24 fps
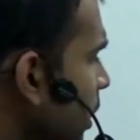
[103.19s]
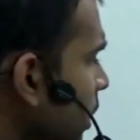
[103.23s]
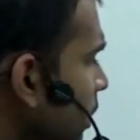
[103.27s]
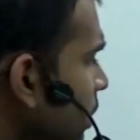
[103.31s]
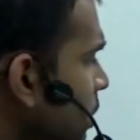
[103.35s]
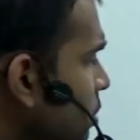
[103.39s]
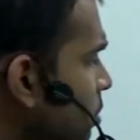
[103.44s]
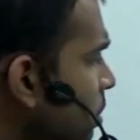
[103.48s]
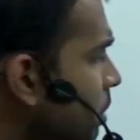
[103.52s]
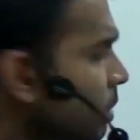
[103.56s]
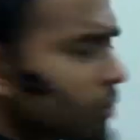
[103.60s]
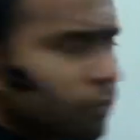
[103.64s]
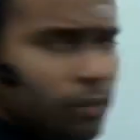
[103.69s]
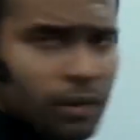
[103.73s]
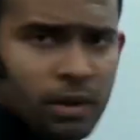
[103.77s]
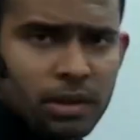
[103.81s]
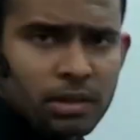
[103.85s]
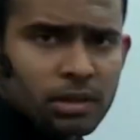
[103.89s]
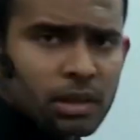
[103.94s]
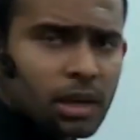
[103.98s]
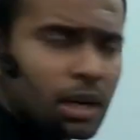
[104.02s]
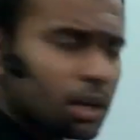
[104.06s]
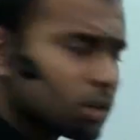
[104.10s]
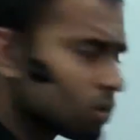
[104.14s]
this will be the
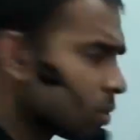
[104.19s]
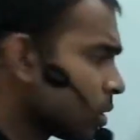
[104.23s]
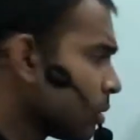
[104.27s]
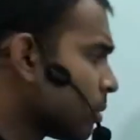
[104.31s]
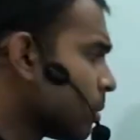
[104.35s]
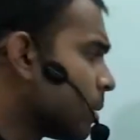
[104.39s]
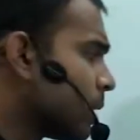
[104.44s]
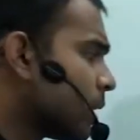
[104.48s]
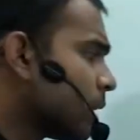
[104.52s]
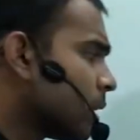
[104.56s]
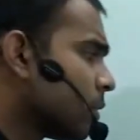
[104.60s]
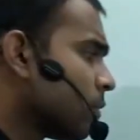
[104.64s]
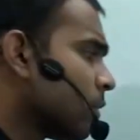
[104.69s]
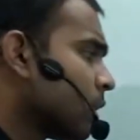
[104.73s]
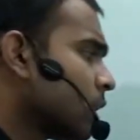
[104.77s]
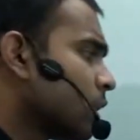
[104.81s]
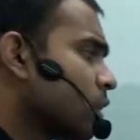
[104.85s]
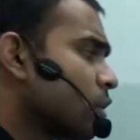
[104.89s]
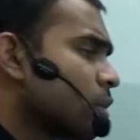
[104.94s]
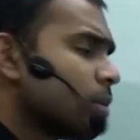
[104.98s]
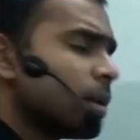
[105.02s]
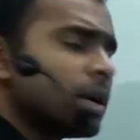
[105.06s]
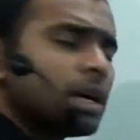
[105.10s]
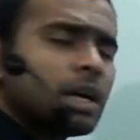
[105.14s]
first class when
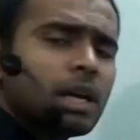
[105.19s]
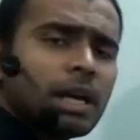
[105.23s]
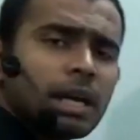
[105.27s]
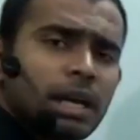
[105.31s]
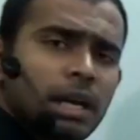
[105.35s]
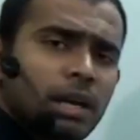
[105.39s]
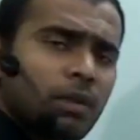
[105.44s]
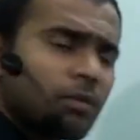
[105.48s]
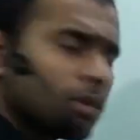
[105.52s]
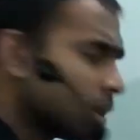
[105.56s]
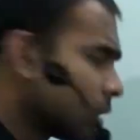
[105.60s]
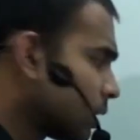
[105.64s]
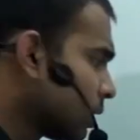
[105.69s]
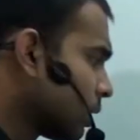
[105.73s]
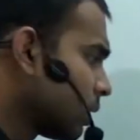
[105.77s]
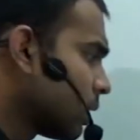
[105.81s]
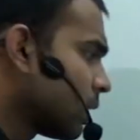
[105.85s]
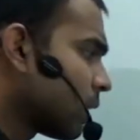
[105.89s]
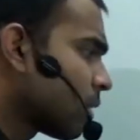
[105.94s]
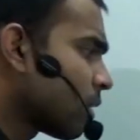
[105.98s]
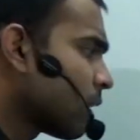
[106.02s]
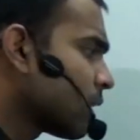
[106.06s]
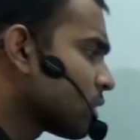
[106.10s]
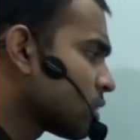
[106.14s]
you'll be dealing with
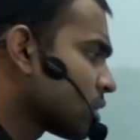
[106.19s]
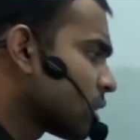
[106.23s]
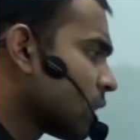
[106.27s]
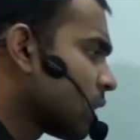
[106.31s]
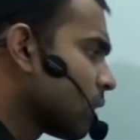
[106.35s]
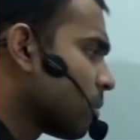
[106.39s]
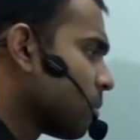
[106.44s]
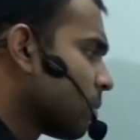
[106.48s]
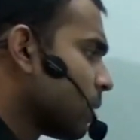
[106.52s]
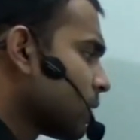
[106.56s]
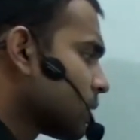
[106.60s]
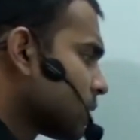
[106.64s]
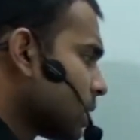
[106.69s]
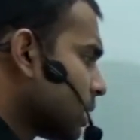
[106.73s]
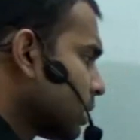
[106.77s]
irrational numbers.